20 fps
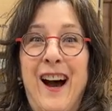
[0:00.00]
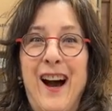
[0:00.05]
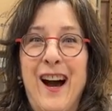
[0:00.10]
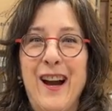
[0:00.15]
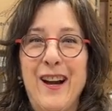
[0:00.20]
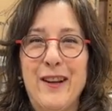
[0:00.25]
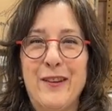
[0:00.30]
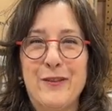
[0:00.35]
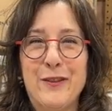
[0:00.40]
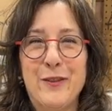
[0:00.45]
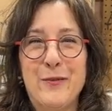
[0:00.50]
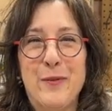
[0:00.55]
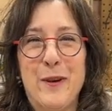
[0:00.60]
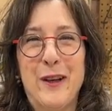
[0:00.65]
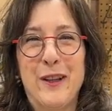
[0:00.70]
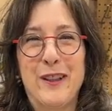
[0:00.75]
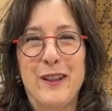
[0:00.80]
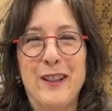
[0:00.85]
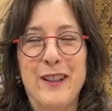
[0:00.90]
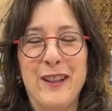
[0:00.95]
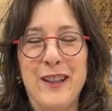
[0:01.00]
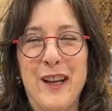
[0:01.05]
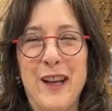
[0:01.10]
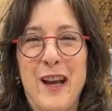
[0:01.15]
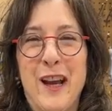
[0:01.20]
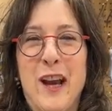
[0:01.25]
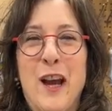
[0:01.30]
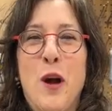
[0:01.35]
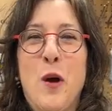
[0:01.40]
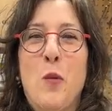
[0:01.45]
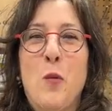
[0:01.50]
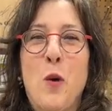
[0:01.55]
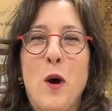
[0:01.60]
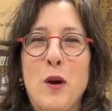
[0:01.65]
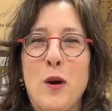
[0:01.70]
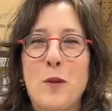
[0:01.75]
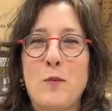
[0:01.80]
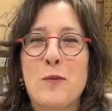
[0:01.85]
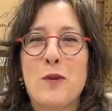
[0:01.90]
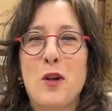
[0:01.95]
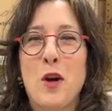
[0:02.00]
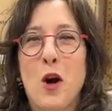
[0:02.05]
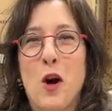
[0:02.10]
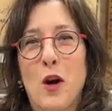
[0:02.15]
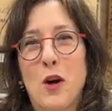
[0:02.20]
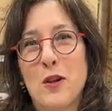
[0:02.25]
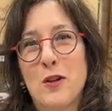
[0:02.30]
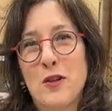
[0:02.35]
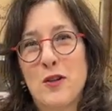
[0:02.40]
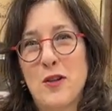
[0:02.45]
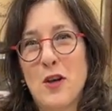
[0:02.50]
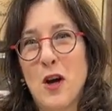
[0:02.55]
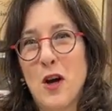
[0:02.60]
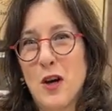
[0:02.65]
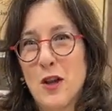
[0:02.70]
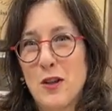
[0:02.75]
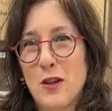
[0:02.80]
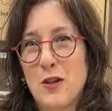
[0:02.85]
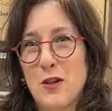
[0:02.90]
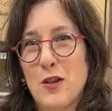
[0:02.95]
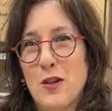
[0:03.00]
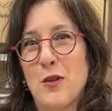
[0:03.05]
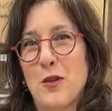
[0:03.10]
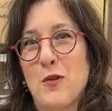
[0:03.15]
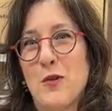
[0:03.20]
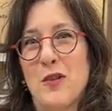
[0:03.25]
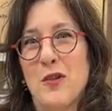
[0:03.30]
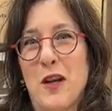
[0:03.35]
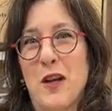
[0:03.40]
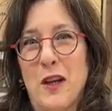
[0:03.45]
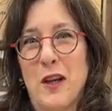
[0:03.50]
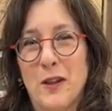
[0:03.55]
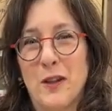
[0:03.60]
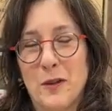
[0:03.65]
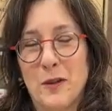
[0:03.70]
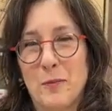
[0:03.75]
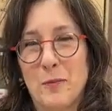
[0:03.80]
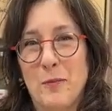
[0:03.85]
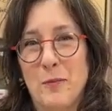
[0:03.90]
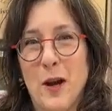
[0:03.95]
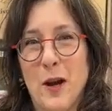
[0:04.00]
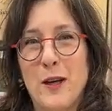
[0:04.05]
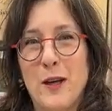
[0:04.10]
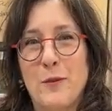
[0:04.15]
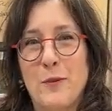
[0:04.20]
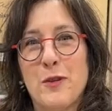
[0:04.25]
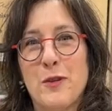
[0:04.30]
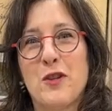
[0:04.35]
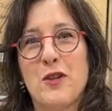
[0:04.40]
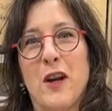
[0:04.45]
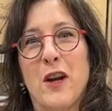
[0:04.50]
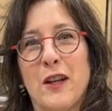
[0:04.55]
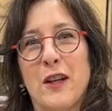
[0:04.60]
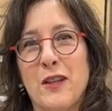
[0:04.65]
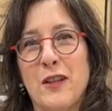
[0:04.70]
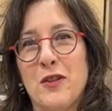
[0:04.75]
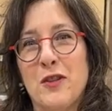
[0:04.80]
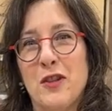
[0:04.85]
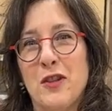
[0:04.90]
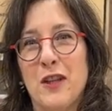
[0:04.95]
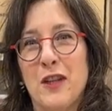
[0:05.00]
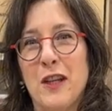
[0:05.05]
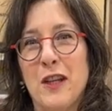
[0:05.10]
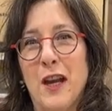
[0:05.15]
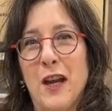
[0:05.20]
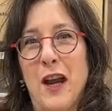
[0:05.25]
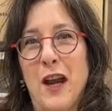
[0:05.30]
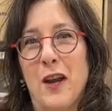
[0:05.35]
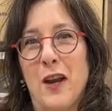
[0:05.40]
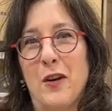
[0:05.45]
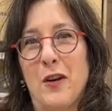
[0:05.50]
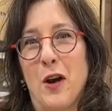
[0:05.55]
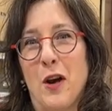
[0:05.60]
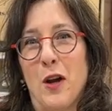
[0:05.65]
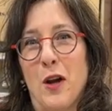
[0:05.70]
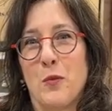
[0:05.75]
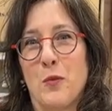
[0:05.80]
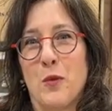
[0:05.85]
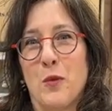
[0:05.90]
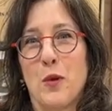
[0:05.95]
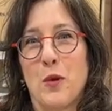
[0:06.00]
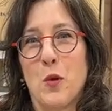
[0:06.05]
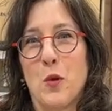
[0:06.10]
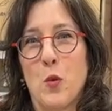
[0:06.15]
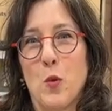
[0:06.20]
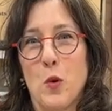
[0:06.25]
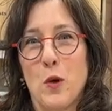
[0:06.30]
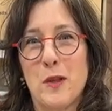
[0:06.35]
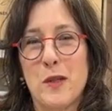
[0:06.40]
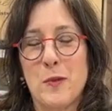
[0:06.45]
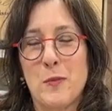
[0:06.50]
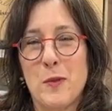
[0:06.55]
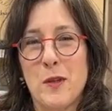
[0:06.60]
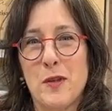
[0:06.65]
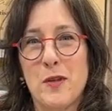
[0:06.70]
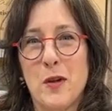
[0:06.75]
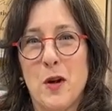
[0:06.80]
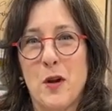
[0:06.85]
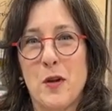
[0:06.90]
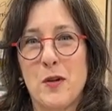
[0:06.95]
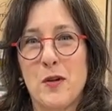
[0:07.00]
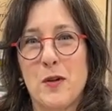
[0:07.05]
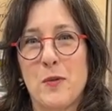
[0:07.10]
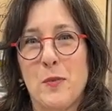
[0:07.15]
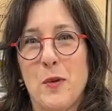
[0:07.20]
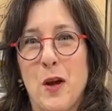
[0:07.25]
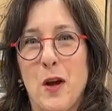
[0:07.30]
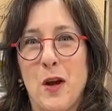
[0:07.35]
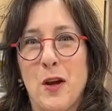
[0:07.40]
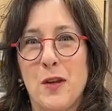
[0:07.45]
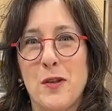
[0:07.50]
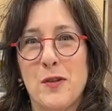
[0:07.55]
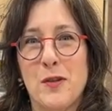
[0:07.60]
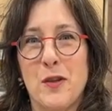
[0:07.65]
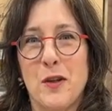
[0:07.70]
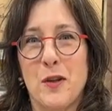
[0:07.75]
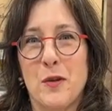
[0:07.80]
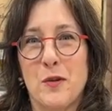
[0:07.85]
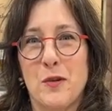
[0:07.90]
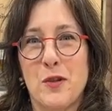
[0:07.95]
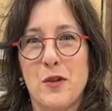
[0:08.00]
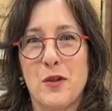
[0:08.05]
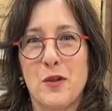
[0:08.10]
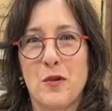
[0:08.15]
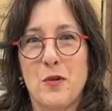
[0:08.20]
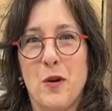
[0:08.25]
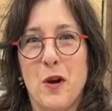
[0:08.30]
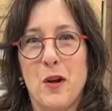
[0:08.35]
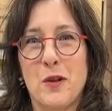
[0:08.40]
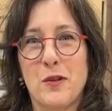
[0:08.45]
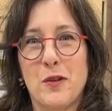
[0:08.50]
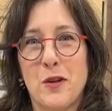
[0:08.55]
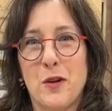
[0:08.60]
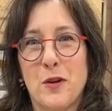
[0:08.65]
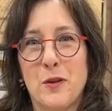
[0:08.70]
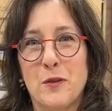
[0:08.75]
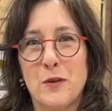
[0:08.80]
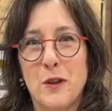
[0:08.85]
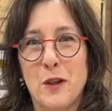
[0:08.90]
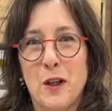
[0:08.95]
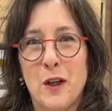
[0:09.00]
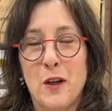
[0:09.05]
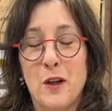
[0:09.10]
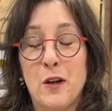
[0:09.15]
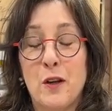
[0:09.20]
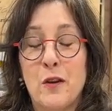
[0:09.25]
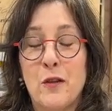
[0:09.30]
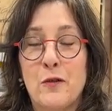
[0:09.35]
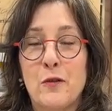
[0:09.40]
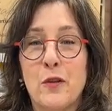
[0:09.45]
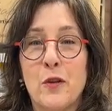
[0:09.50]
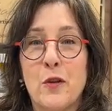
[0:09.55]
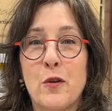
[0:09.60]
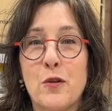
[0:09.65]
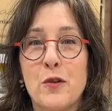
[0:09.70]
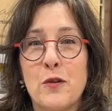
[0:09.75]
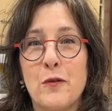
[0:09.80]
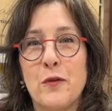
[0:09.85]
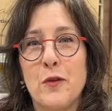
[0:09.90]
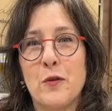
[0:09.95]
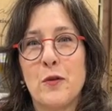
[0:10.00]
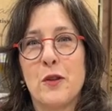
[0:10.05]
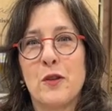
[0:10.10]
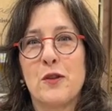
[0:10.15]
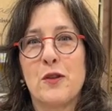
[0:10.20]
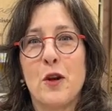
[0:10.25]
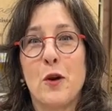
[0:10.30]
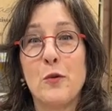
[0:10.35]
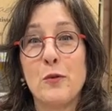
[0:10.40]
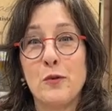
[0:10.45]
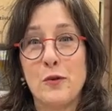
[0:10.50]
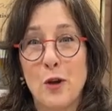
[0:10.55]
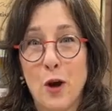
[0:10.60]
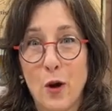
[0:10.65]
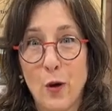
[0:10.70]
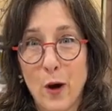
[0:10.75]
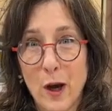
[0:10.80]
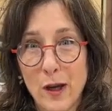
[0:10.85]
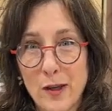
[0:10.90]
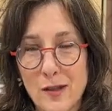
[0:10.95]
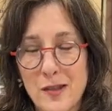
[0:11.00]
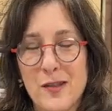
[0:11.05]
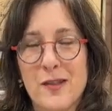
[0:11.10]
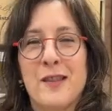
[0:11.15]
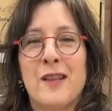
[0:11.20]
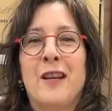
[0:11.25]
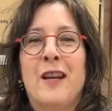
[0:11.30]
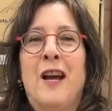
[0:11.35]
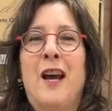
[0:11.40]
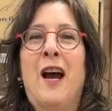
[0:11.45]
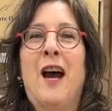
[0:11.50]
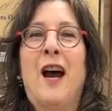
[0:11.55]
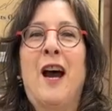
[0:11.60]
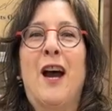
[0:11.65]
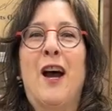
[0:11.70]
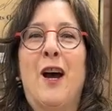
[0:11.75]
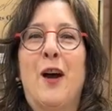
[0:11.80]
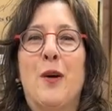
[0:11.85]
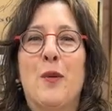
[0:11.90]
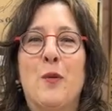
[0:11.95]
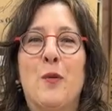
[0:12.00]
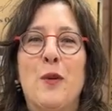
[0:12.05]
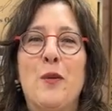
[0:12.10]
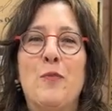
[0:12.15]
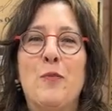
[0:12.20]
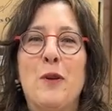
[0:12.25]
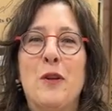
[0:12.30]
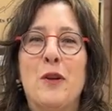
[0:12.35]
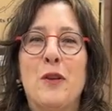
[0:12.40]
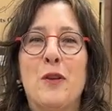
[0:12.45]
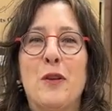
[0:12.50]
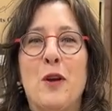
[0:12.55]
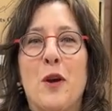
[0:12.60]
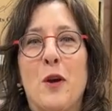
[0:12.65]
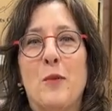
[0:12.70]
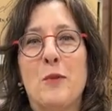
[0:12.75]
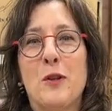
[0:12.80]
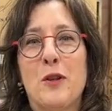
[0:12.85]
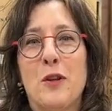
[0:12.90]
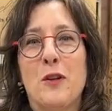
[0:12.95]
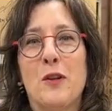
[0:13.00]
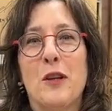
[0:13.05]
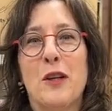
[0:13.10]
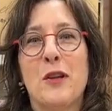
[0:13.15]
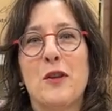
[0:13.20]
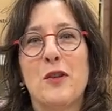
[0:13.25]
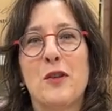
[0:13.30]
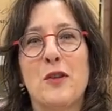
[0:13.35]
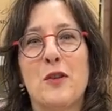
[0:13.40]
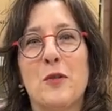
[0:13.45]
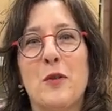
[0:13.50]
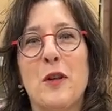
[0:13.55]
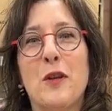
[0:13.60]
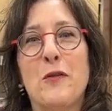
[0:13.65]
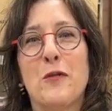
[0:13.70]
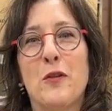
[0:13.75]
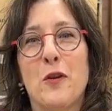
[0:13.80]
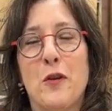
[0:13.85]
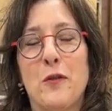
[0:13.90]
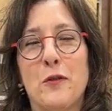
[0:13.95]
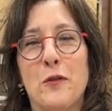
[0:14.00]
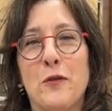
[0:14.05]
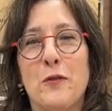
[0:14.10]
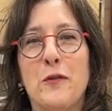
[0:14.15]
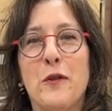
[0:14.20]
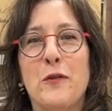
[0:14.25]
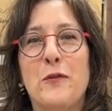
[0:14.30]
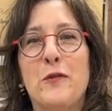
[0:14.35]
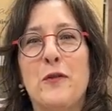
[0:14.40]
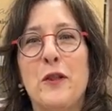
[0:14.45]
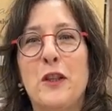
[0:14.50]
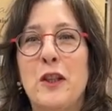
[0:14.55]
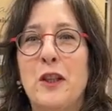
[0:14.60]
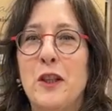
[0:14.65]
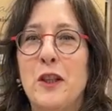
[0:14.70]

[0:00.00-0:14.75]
Hi everybody, welcome to Art Talk Tuesday. My name is Jackie G and I'm with Gwartzman's Art Supplies here in Toronto. For those of you that don't know us, we've been in the art material industry for over 50